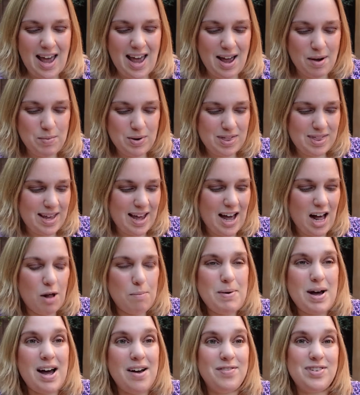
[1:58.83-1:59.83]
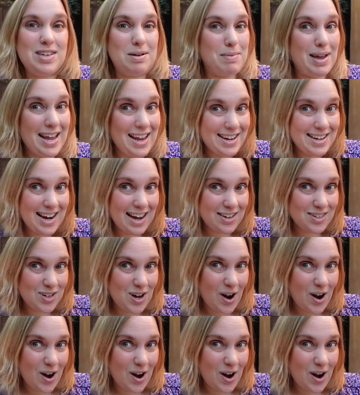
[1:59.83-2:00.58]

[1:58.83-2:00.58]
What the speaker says: and with the help of some index